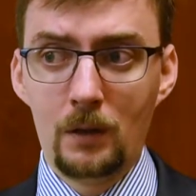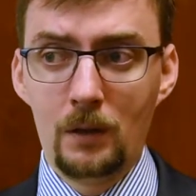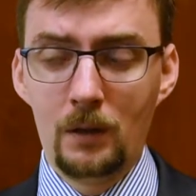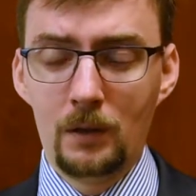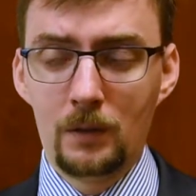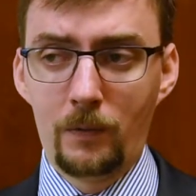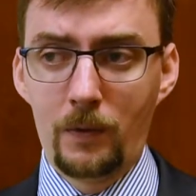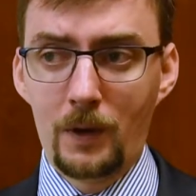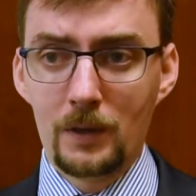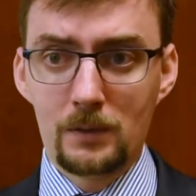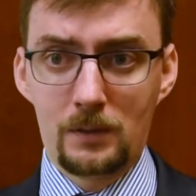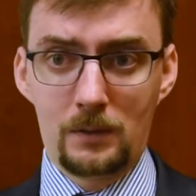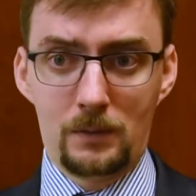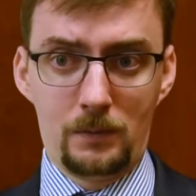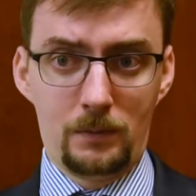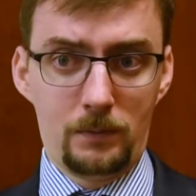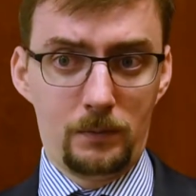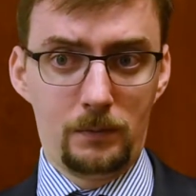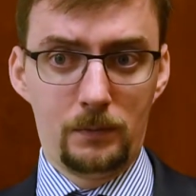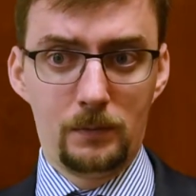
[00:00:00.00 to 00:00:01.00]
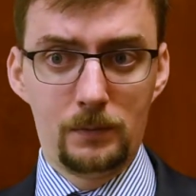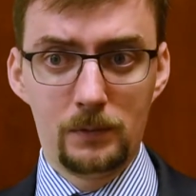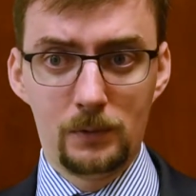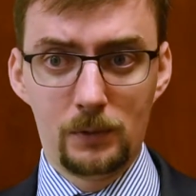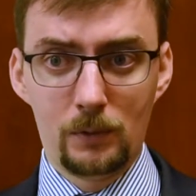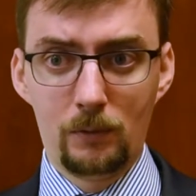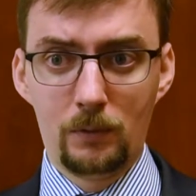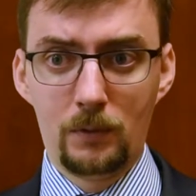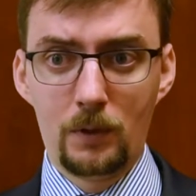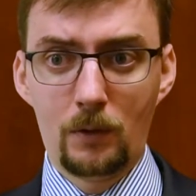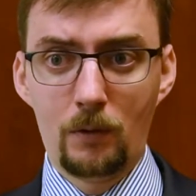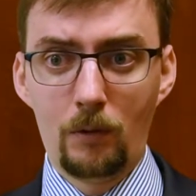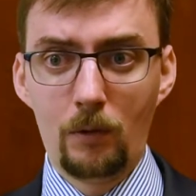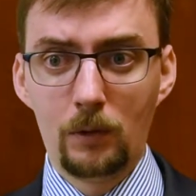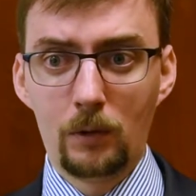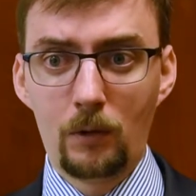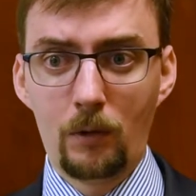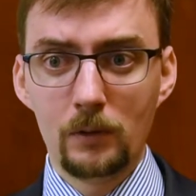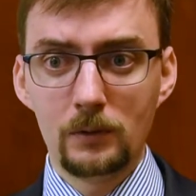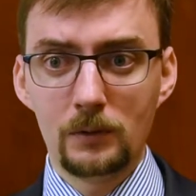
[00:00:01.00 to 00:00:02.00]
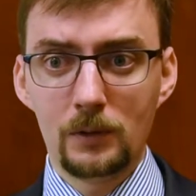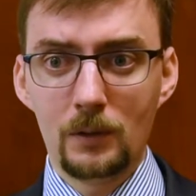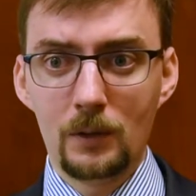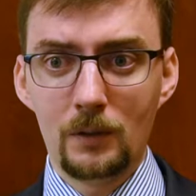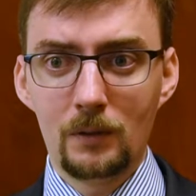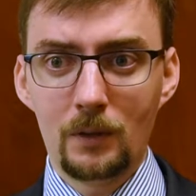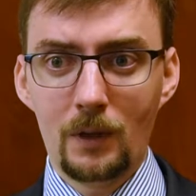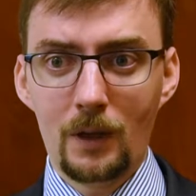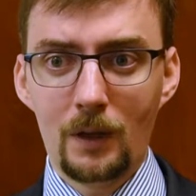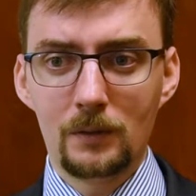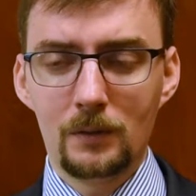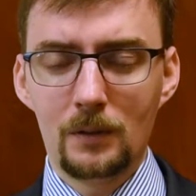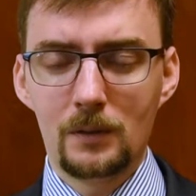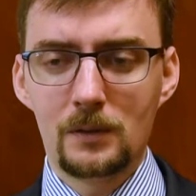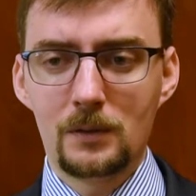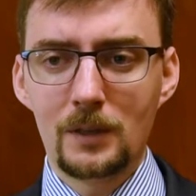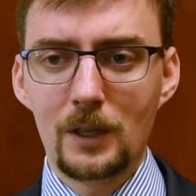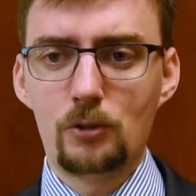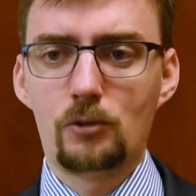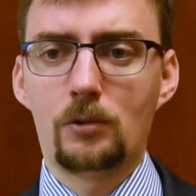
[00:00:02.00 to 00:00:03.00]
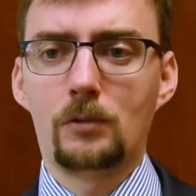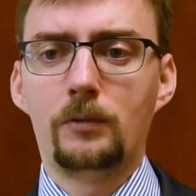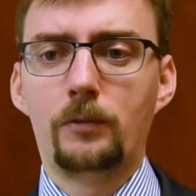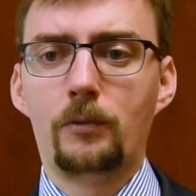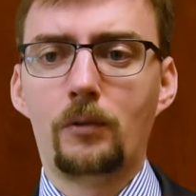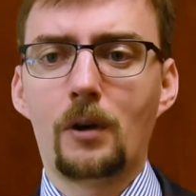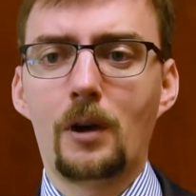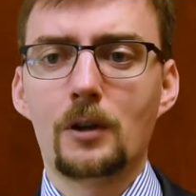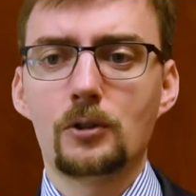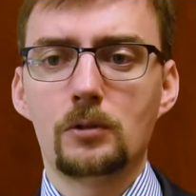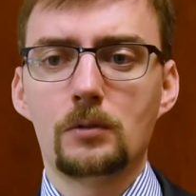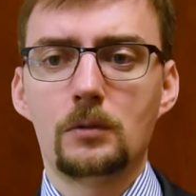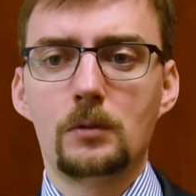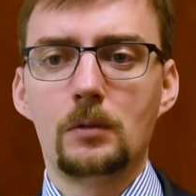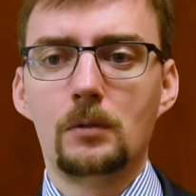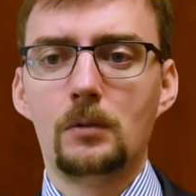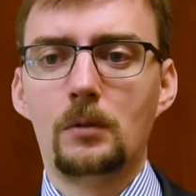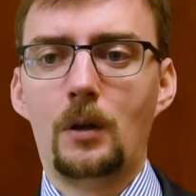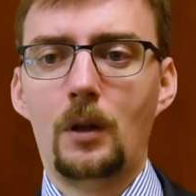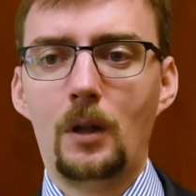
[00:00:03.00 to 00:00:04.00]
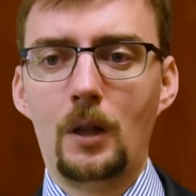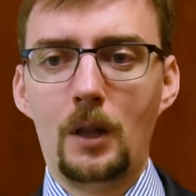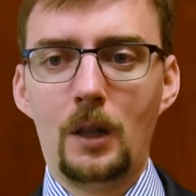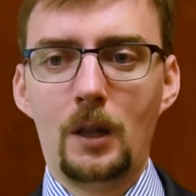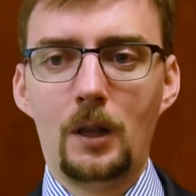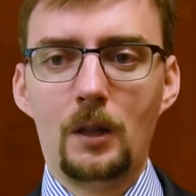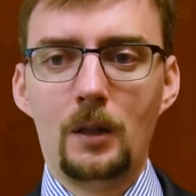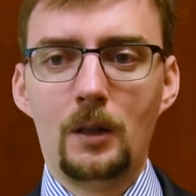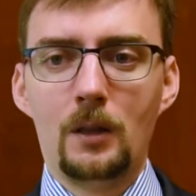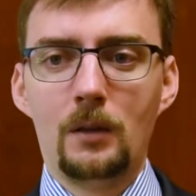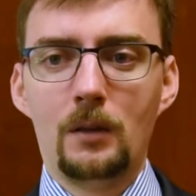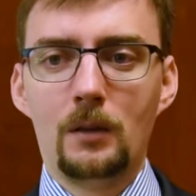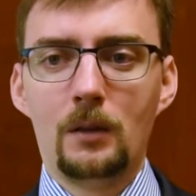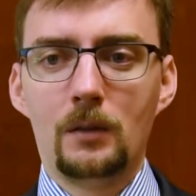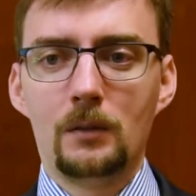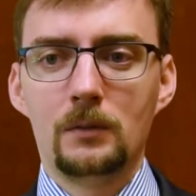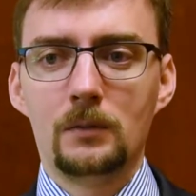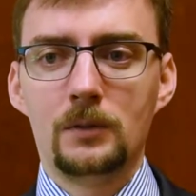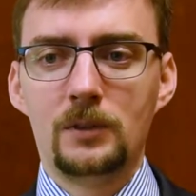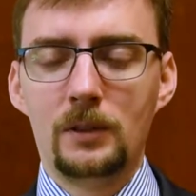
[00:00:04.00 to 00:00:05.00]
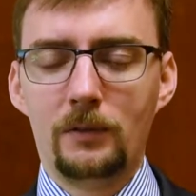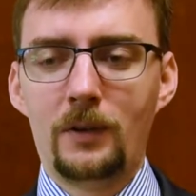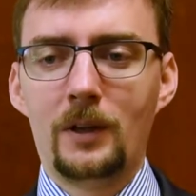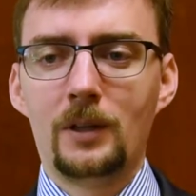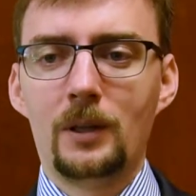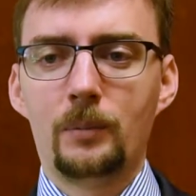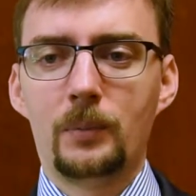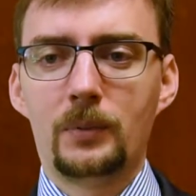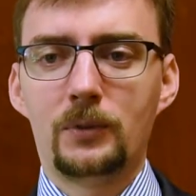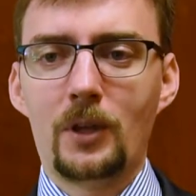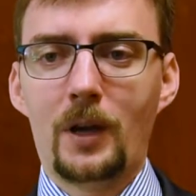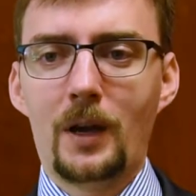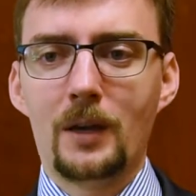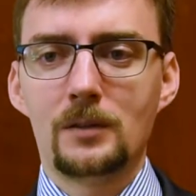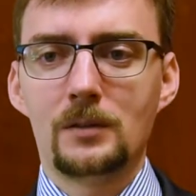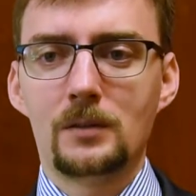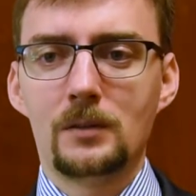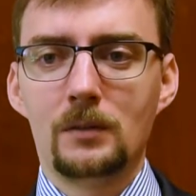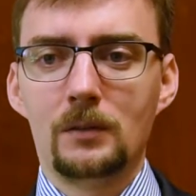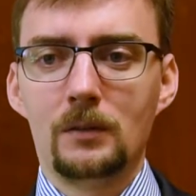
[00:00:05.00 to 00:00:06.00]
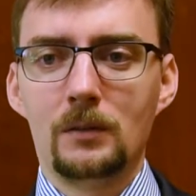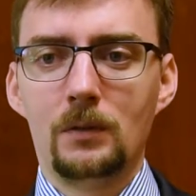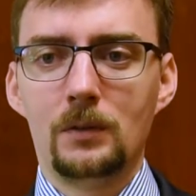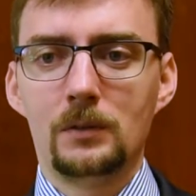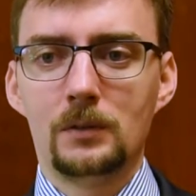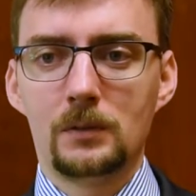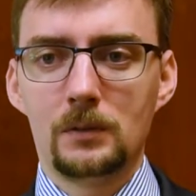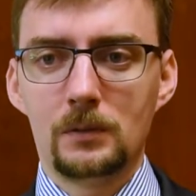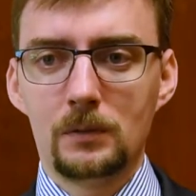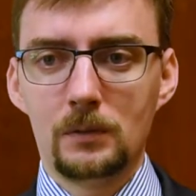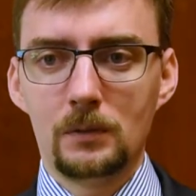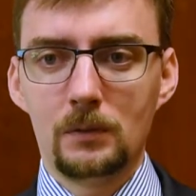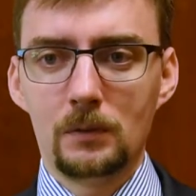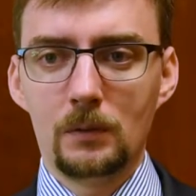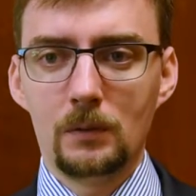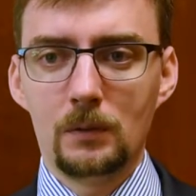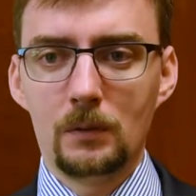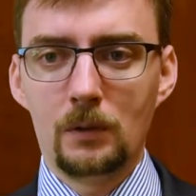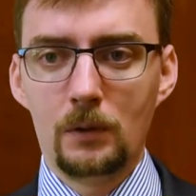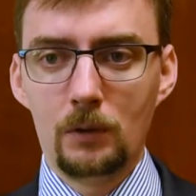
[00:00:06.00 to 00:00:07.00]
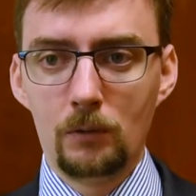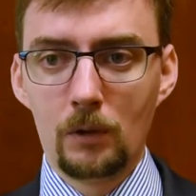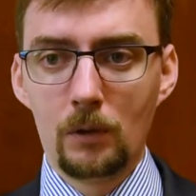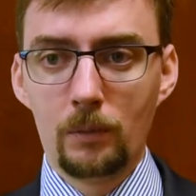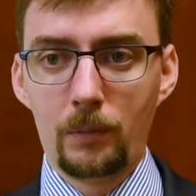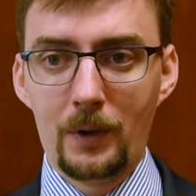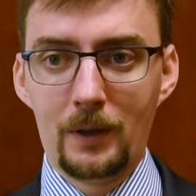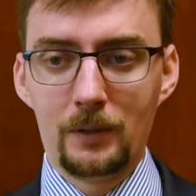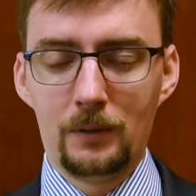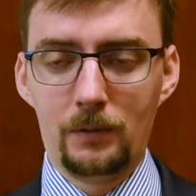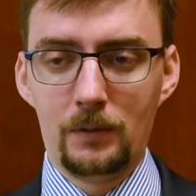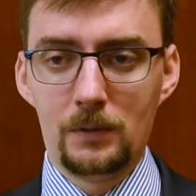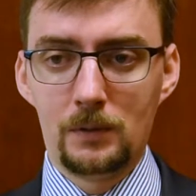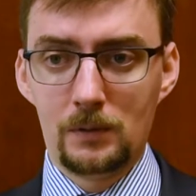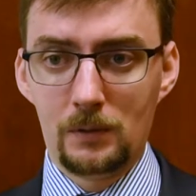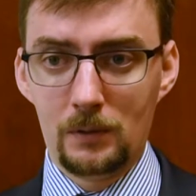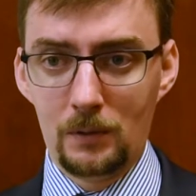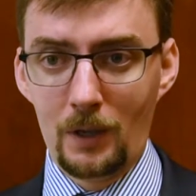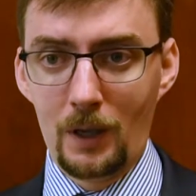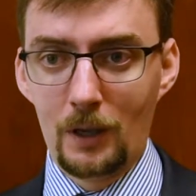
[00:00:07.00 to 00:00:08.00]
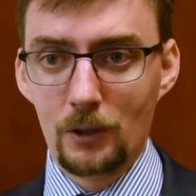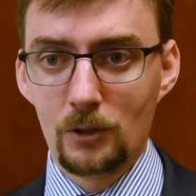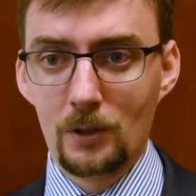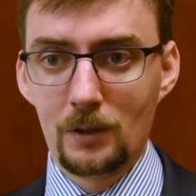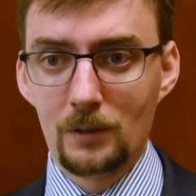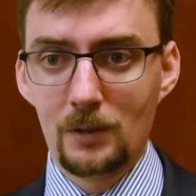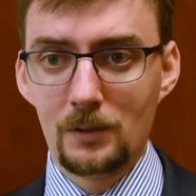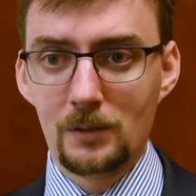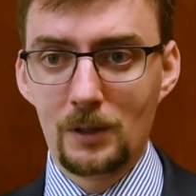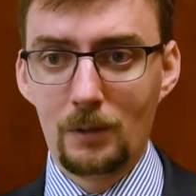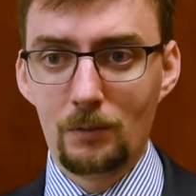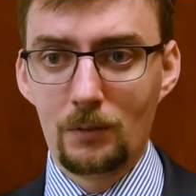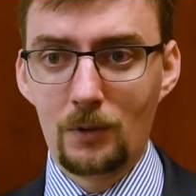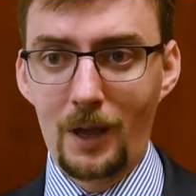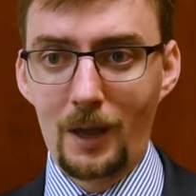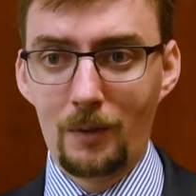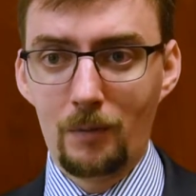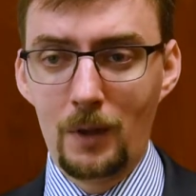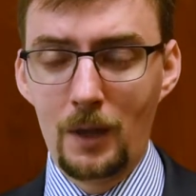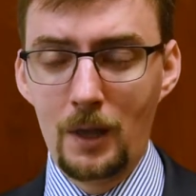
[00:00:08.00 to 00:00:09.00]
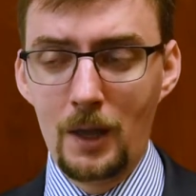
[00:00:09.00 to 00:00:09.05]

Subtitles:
It was through the whole continent, and it's natural for Russia to develop ties with Europe and with Asia at the same time.